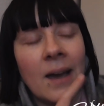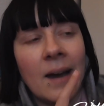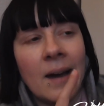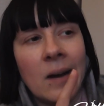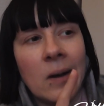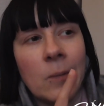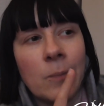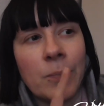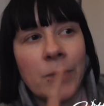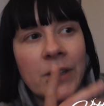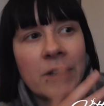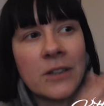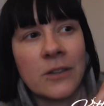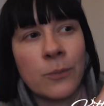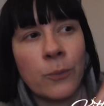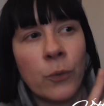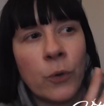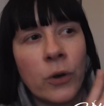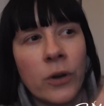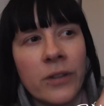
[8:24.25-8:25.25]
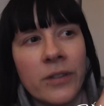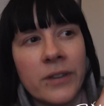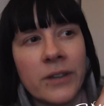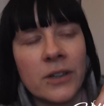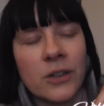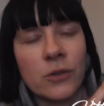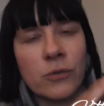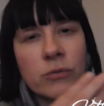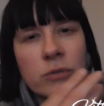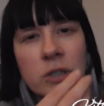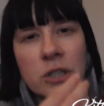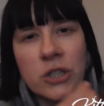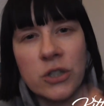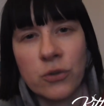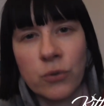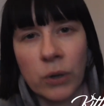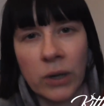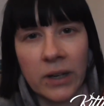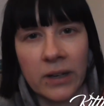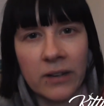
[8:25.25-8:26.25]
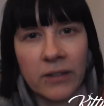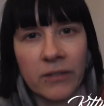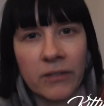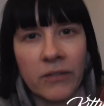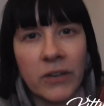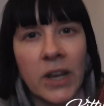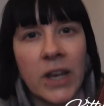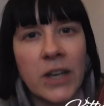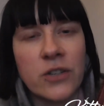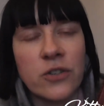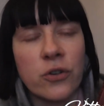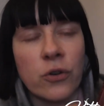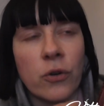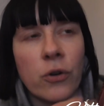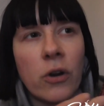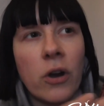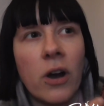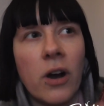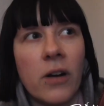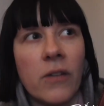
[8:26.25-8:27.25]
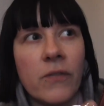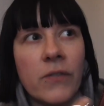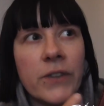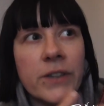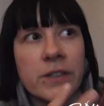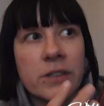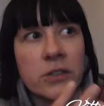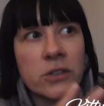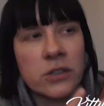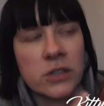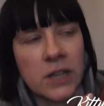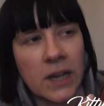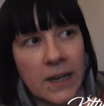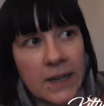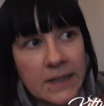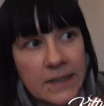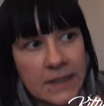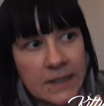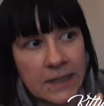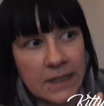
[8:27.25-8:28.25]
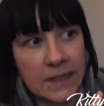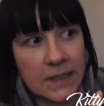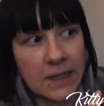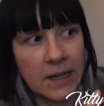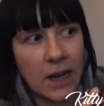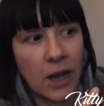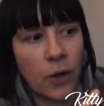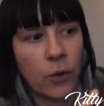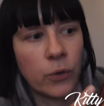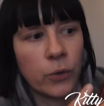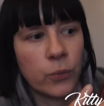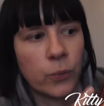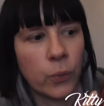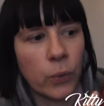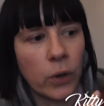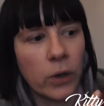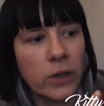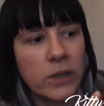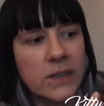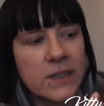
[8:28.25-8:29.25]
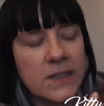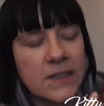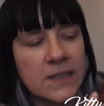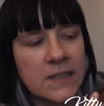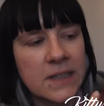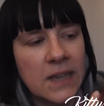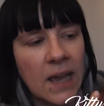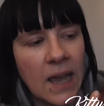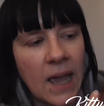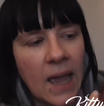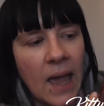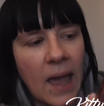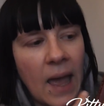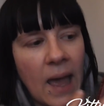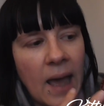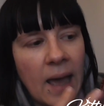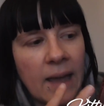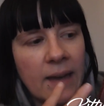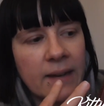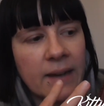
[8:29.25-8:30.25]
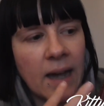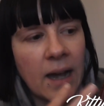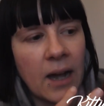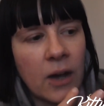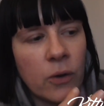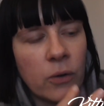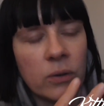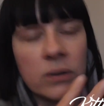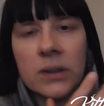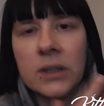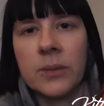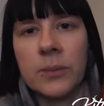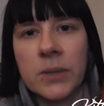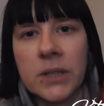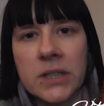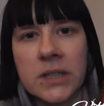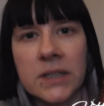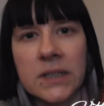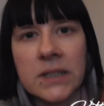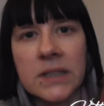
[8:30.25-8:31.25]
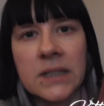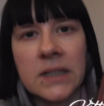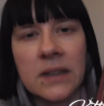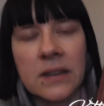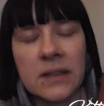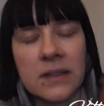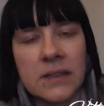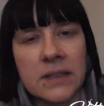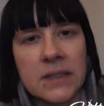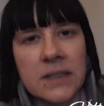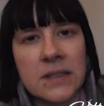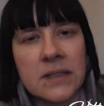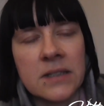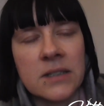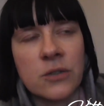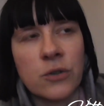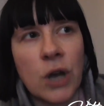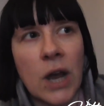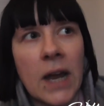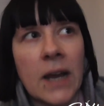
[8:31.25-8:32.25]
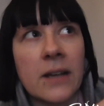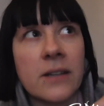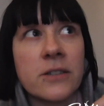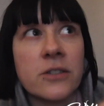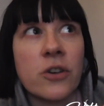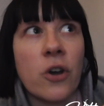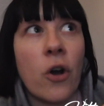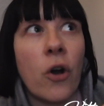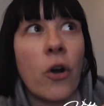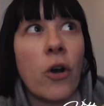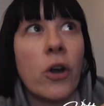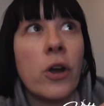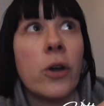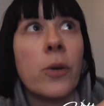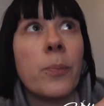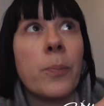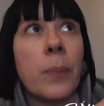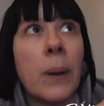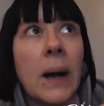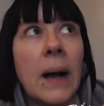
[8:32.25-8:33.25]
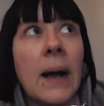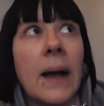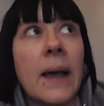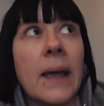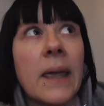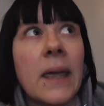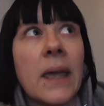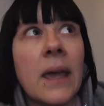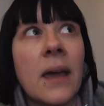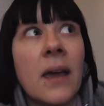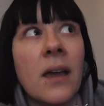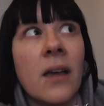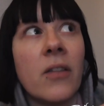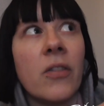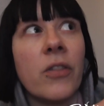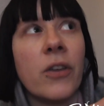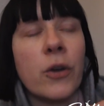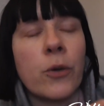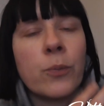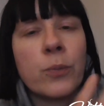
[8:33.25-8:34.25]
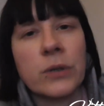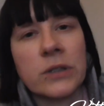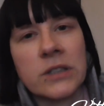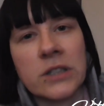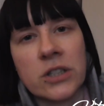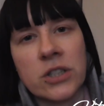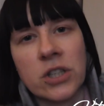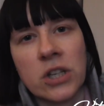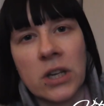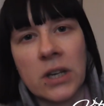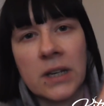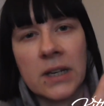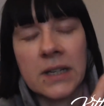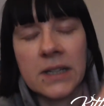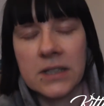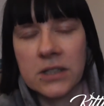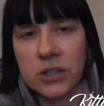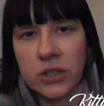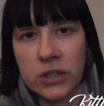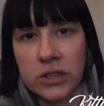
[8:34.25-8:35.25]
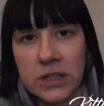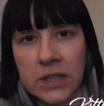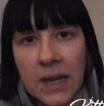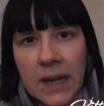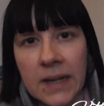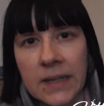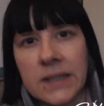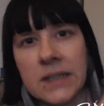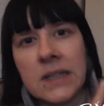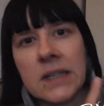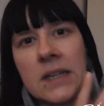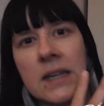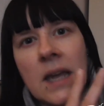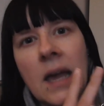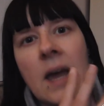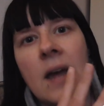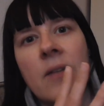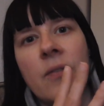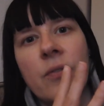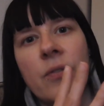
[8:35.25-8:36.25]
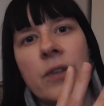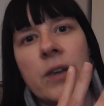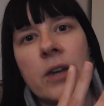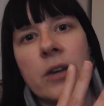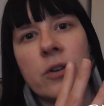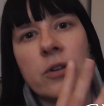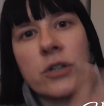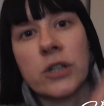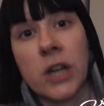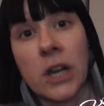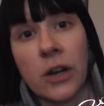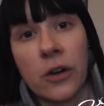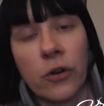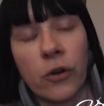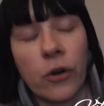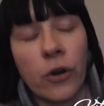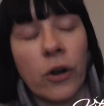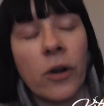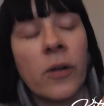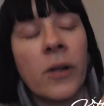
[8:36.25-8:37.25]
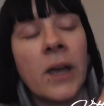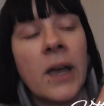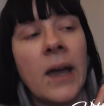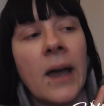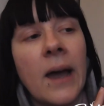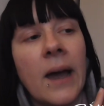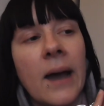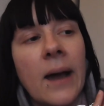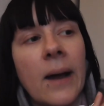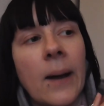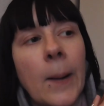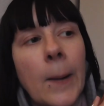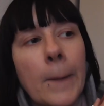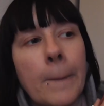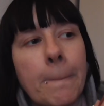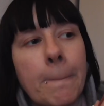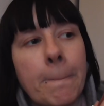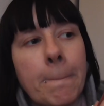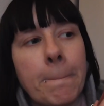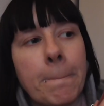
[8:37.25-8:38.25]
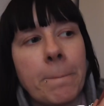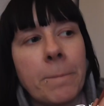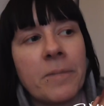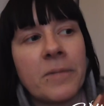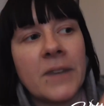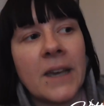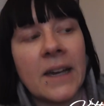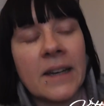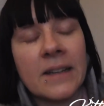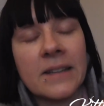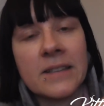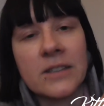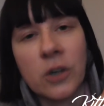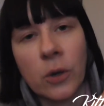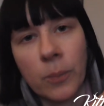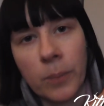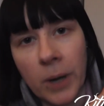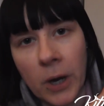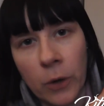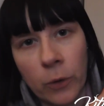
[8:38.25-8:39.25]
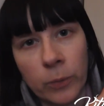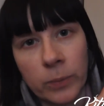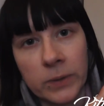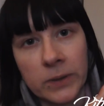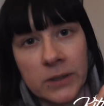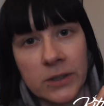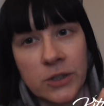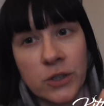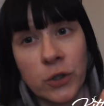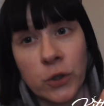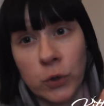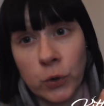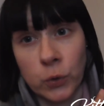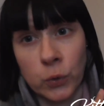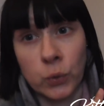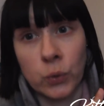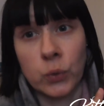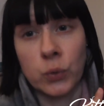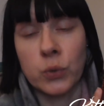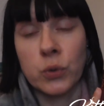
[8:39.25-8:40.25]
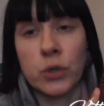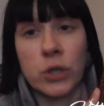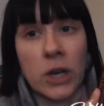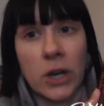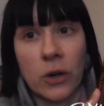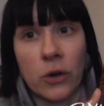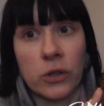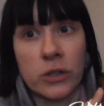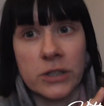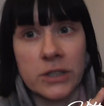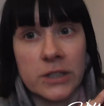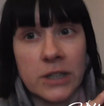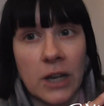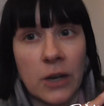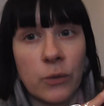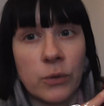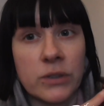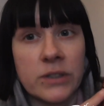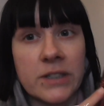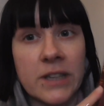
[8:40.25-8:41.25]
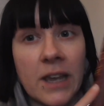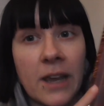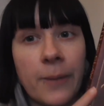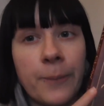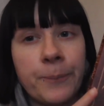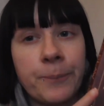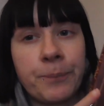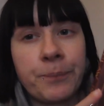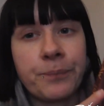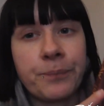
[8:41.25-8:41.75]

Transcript: It's more the restrictive nature of the society and how it works, and how limited these dragons are by their position in society and their gender. That is comparable to Jane Austen, I would say.